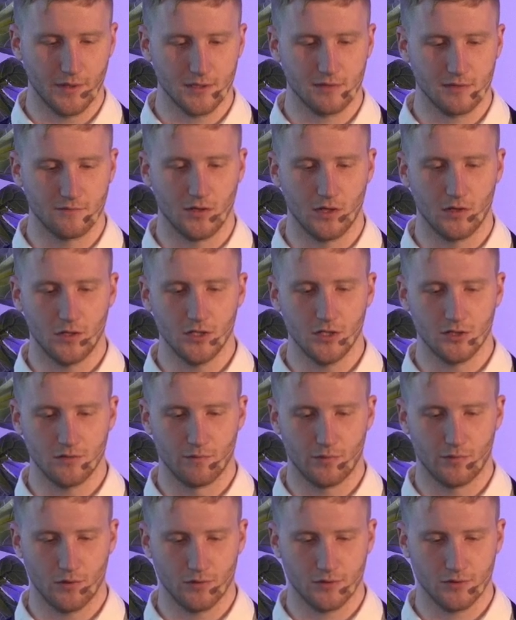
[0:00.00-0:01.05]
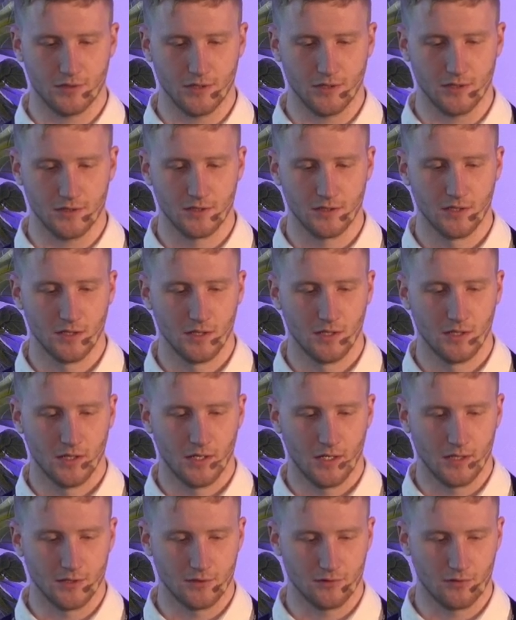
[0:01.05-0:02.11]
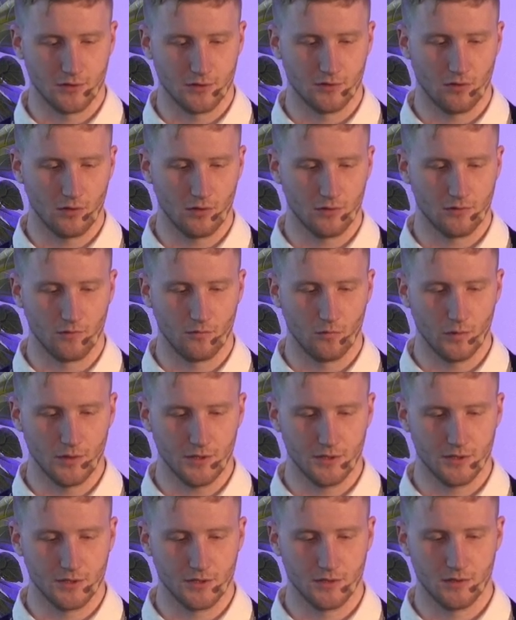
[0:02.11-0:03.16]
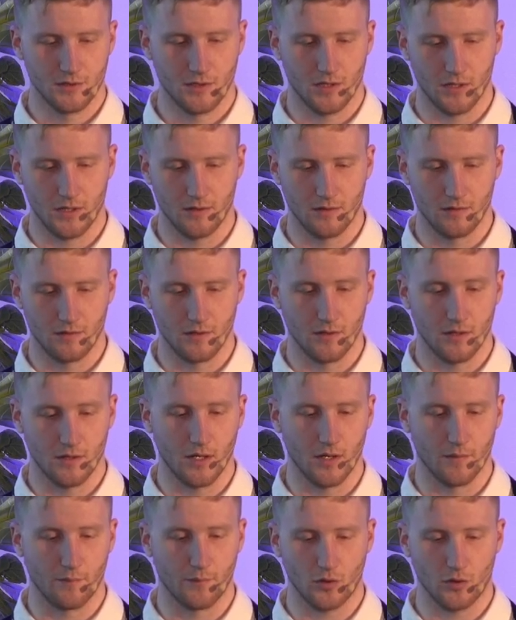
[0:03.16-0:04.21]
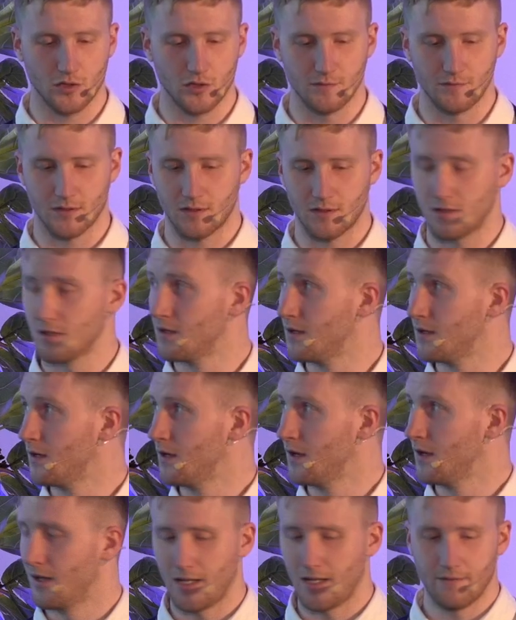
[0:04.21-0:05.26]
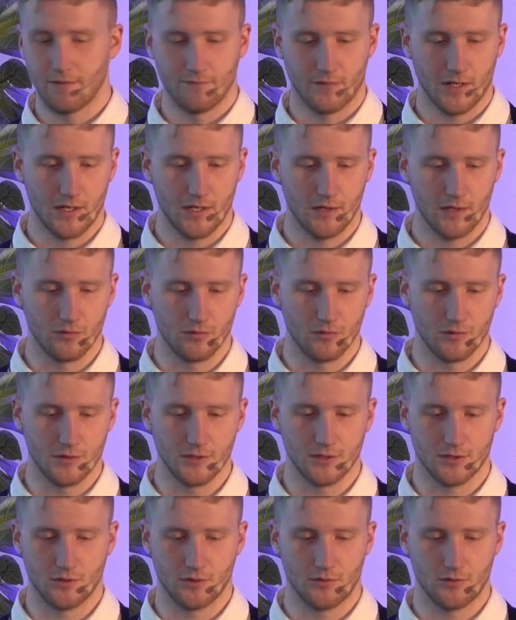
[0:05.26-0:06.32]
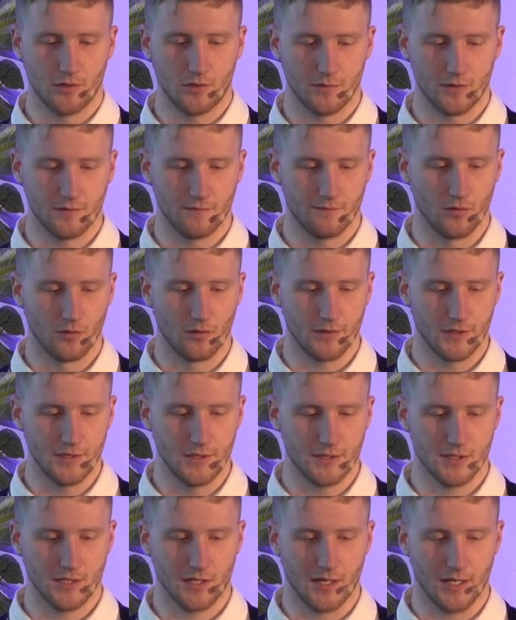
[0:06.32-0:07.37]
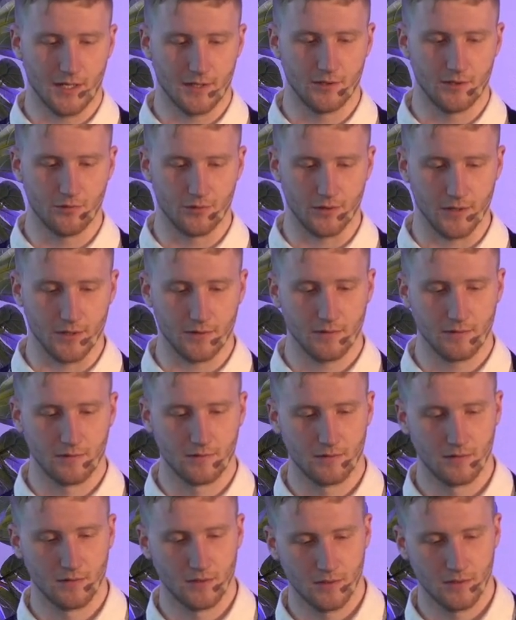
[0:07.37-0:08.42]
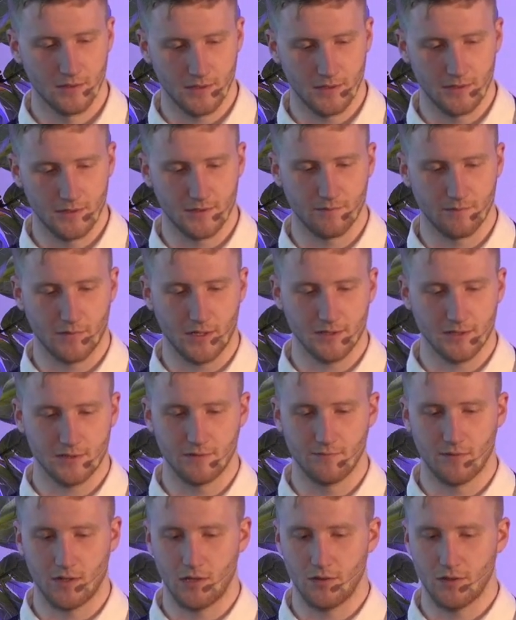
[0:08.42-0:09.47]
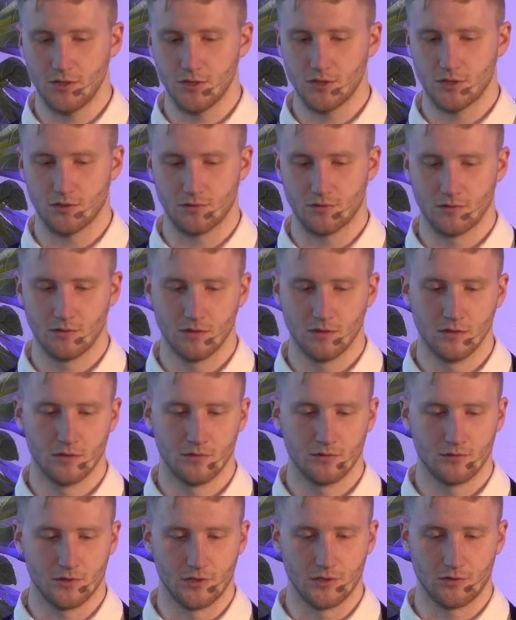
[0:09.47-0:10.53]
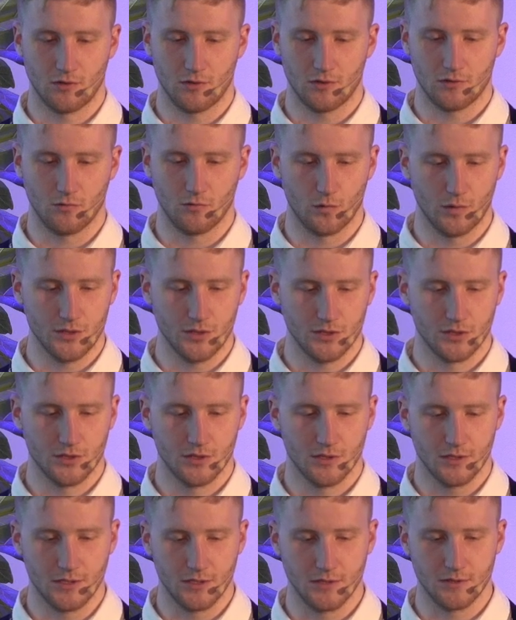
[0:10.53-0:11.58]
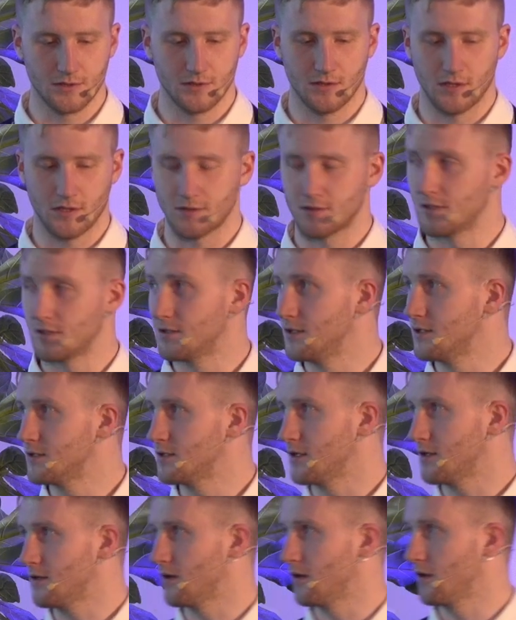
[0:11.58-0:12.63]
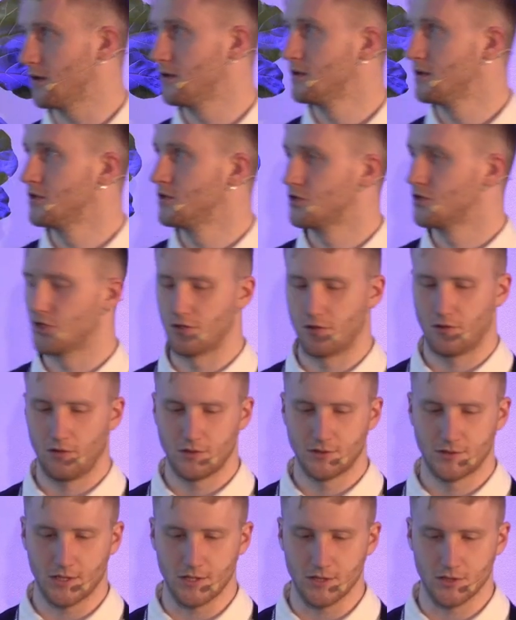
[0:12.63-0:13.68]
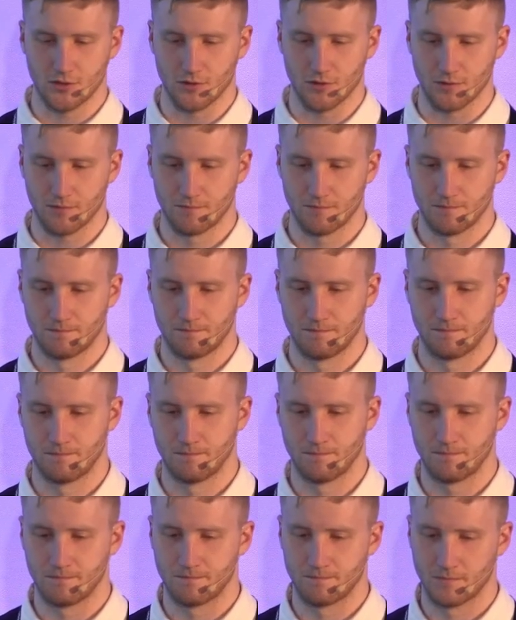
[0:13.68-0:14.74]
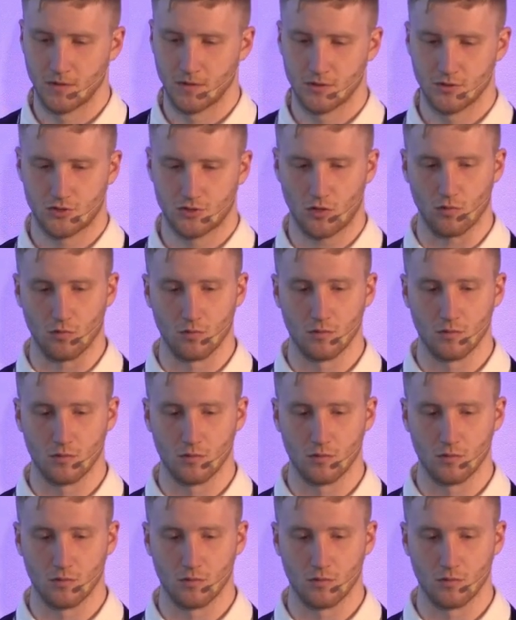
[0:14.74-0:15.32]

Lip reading: valuation process as a result of which an approximate land value is determined for each land unit. It is a mass evaluation, the result of which is a statistical generalization. So